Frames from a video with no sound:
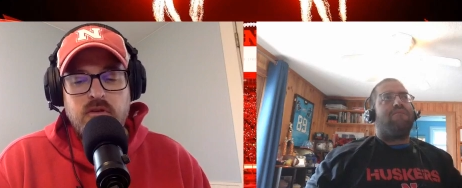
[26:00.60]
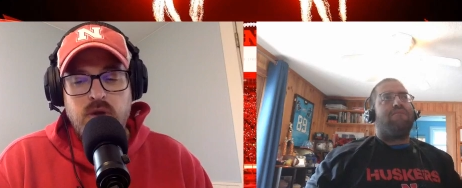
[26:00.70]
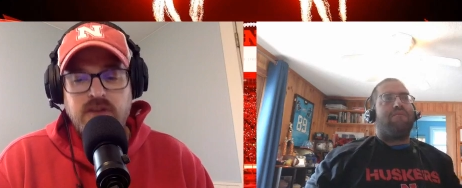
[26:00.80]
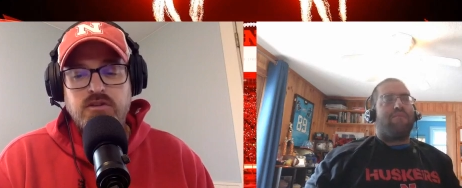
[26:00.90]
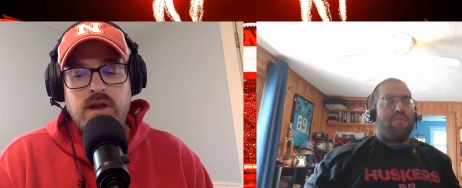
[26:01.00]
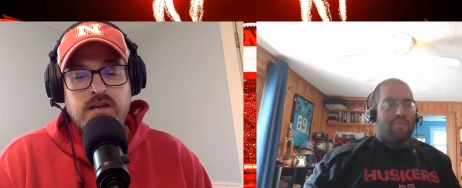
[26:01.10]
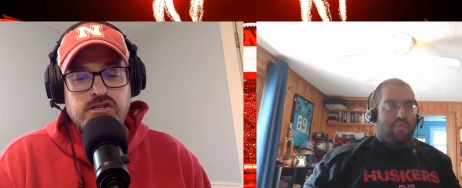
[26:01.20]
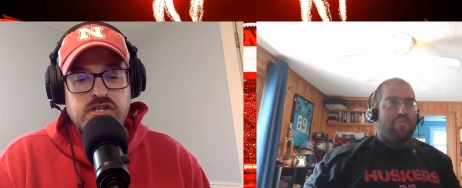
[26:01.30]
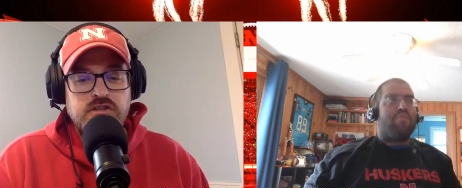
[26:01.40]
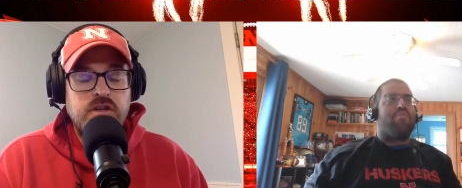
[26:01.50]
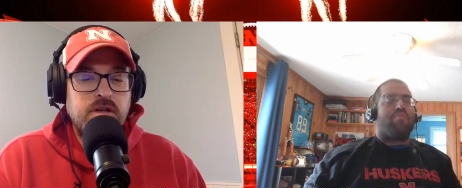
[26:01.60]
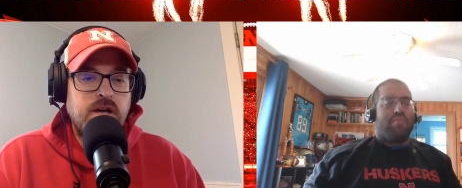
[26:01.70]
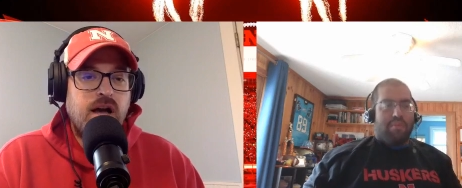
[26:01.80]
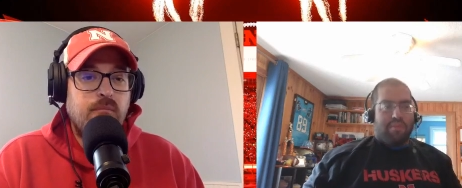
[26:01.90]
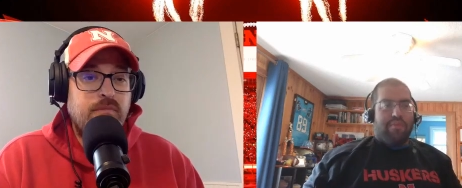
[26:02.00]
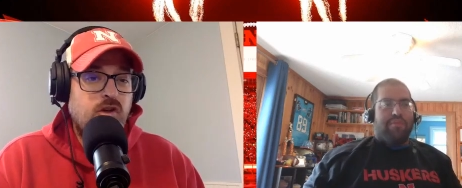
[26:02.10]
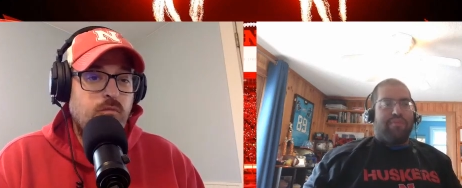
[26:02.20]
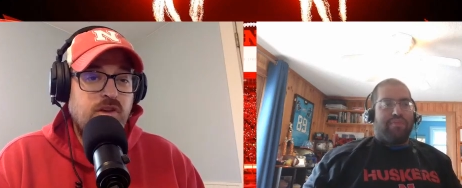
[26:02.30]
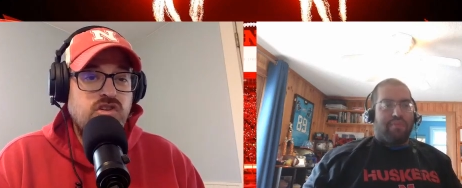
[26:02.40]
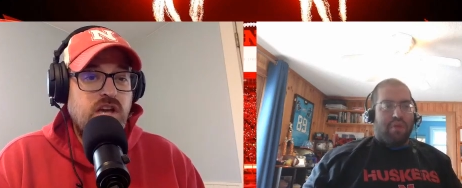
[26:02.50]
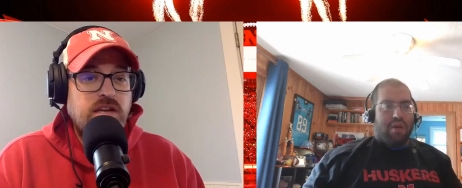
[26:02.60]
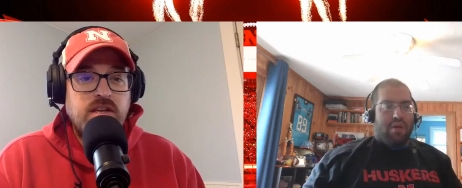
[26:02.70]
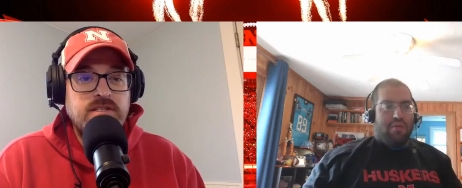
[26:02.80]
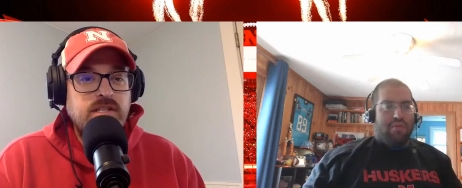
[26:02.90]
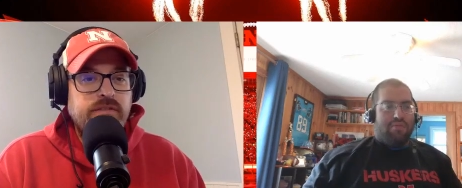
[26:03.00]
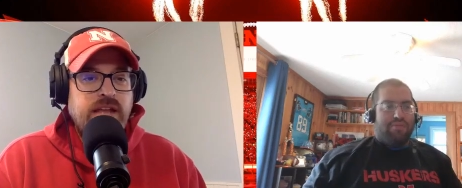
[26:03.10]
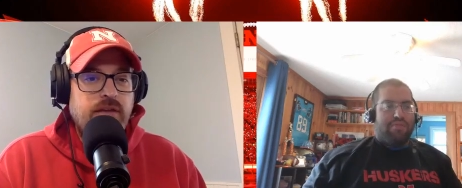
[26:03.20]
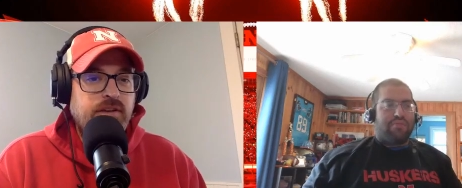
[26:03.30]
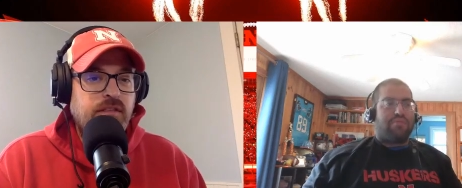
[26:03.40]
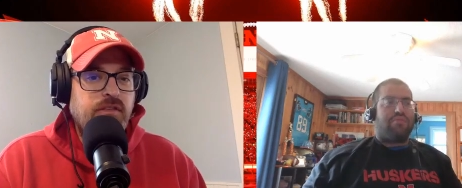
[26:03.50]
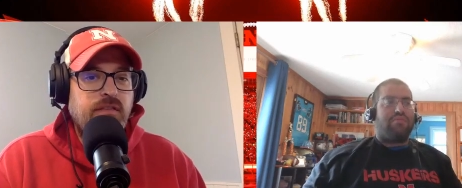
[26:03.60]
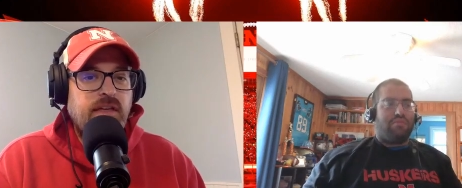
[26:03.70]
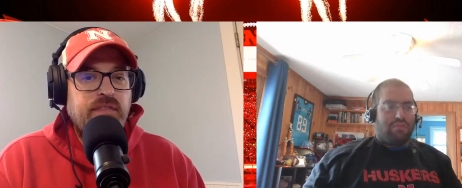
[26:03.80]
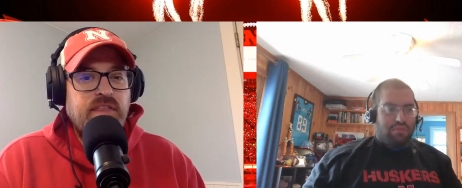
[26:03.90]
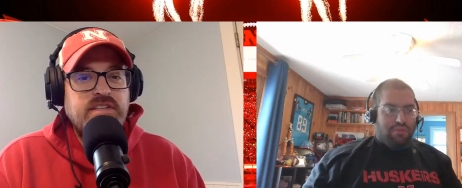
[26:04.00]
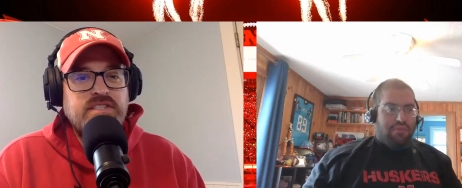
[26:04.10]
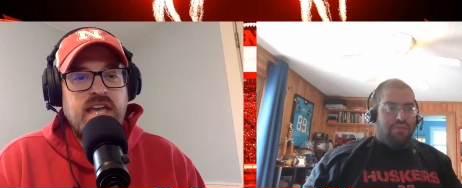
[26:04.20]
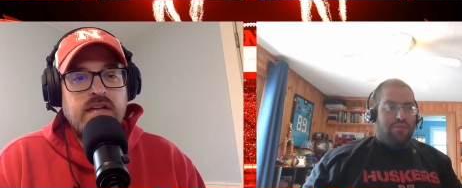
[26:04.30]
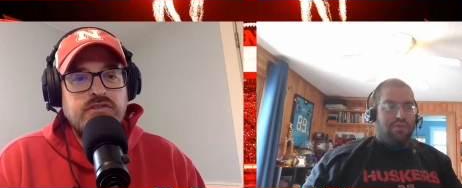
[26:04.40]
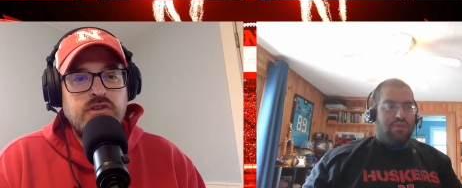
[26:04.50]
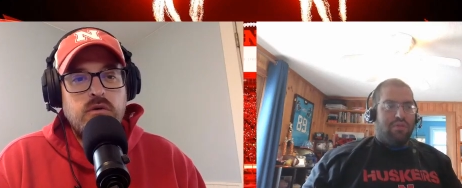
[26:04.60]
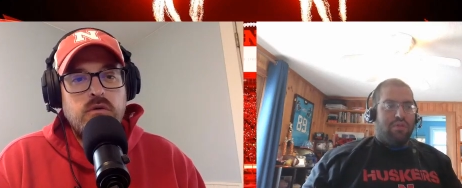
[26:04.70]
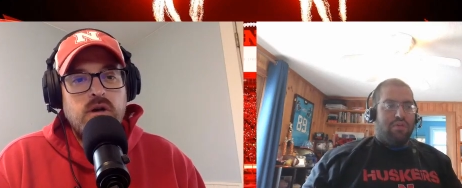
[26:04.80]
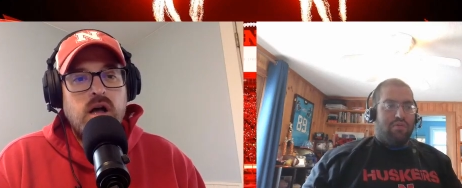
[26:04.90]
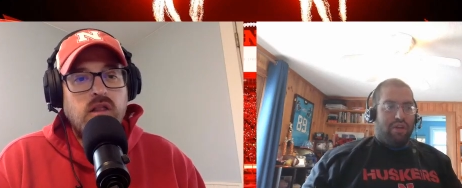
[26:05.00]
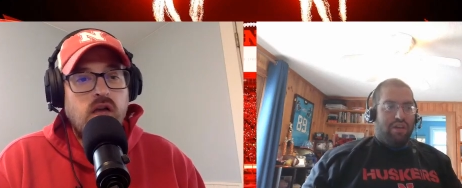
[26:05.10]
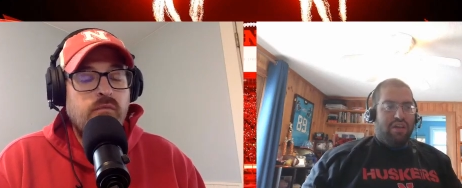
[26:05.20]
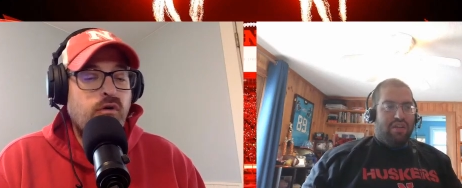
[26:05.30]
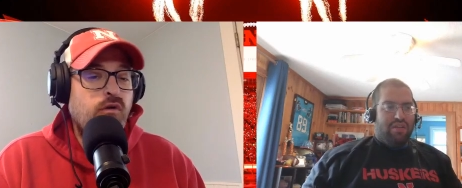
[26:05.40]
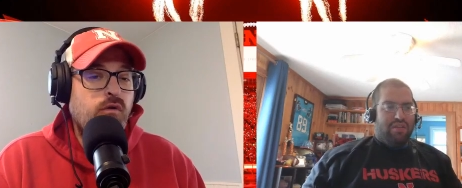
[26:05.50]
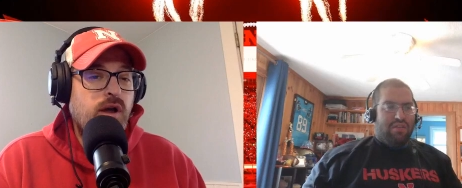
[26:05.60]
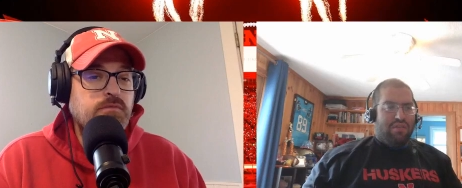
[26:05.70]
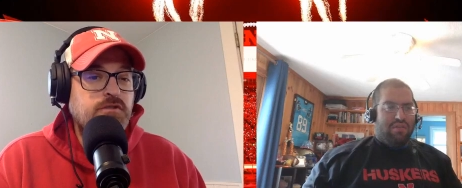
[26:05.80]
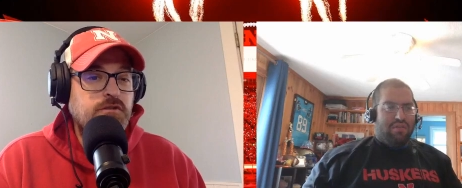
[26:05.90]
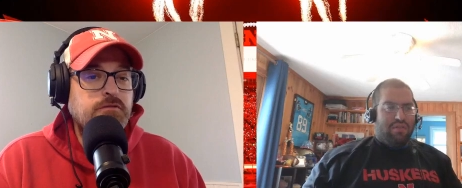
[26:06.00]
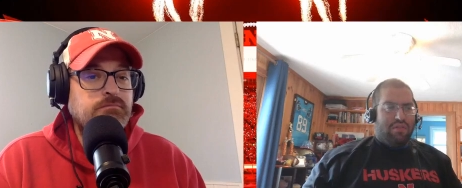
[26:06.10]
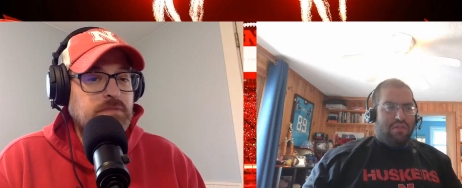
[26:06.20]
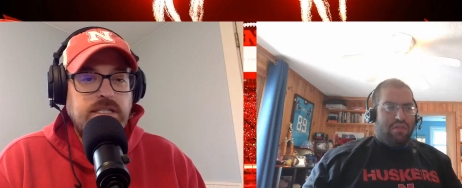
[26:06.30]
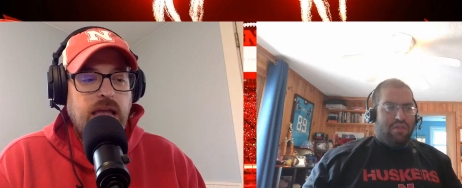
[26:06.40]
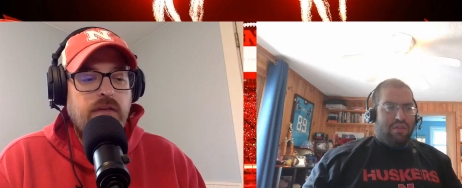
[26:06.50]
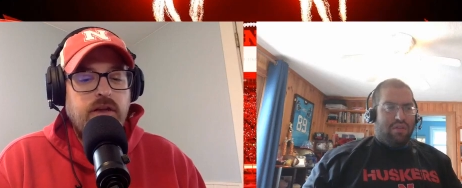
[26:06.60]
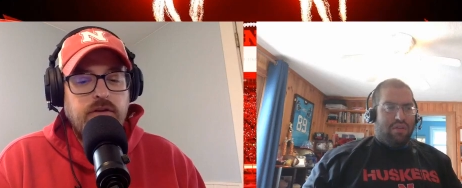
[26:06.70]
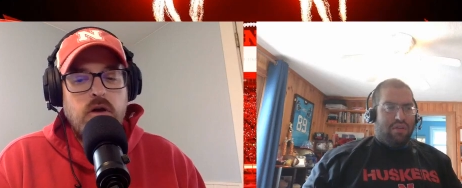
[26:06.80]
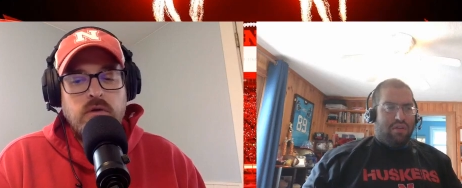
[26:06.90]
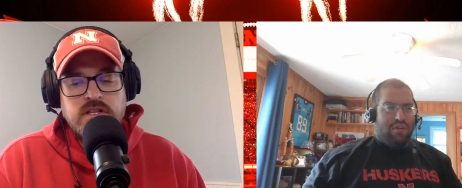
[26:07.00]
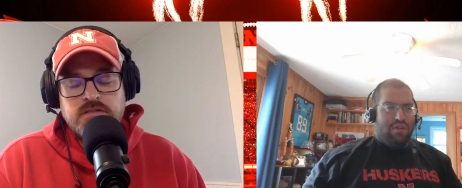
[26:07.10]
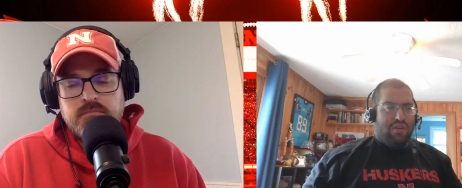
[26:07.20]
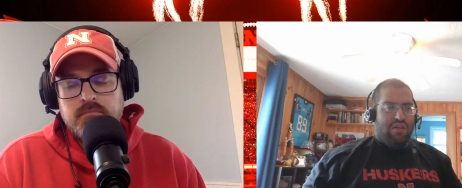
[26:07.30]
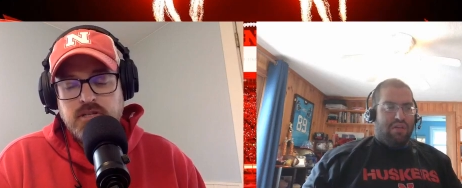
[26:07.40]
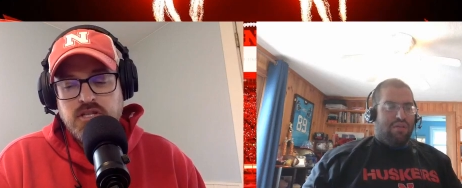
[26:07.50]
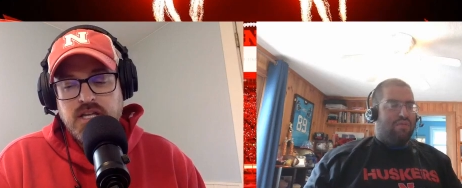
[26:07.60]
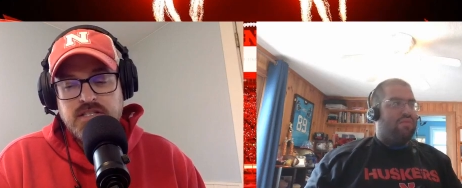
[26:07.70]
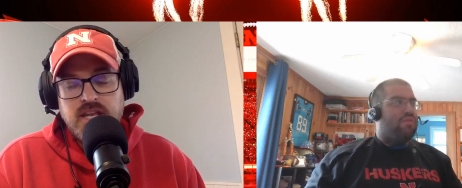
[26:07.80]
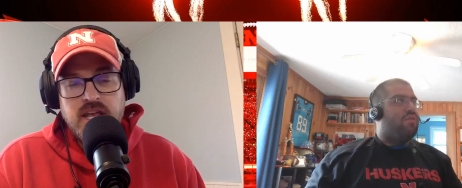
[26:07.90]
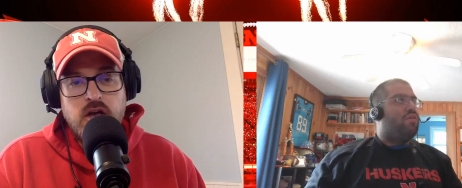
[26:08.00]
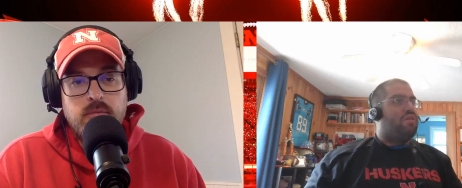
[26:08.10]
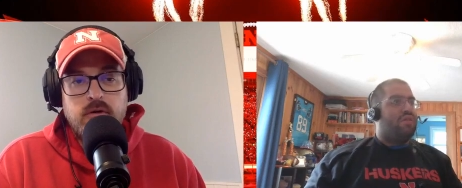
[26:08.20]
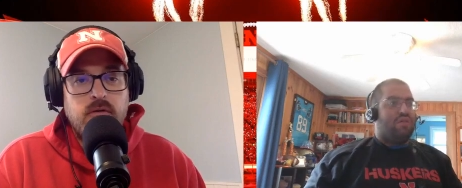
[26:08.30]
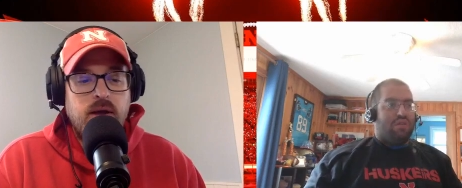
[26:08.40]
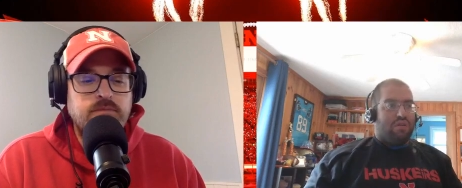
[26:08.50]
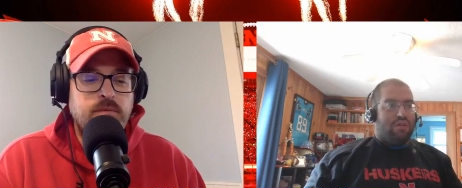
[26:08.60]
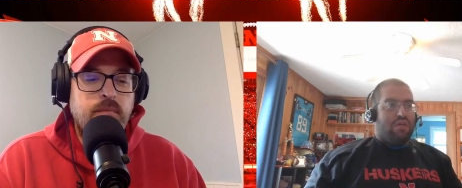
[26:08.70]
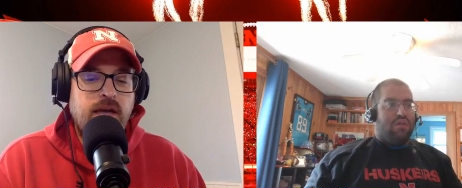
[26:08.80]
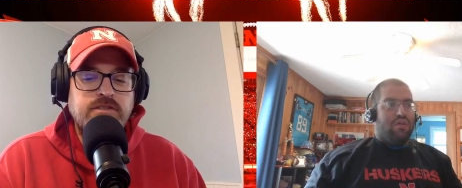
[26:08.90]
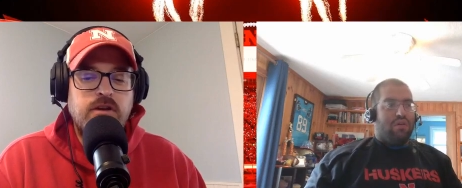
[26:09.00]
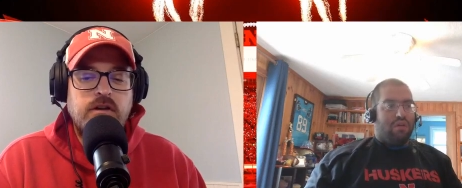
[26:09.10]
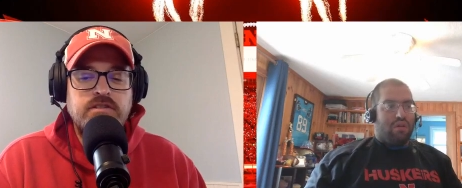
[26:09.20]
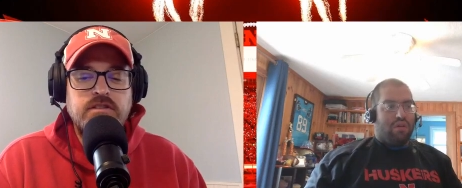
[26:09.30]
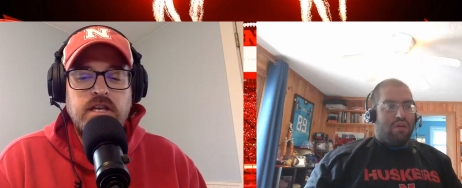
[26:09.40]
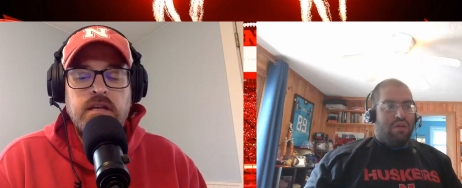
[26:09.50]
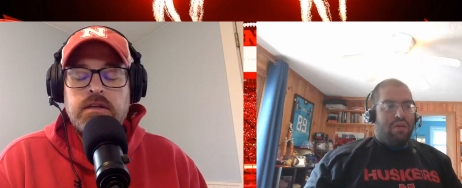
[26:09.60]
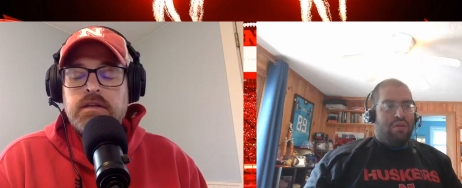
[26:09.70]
Speaker 1: right direction. Um, you know, Michigan doesn't even have anything like this yet. So a really? lot of programs do. Yeah, they don't. It's huh. Michigan's NIL program's a mess, honestly.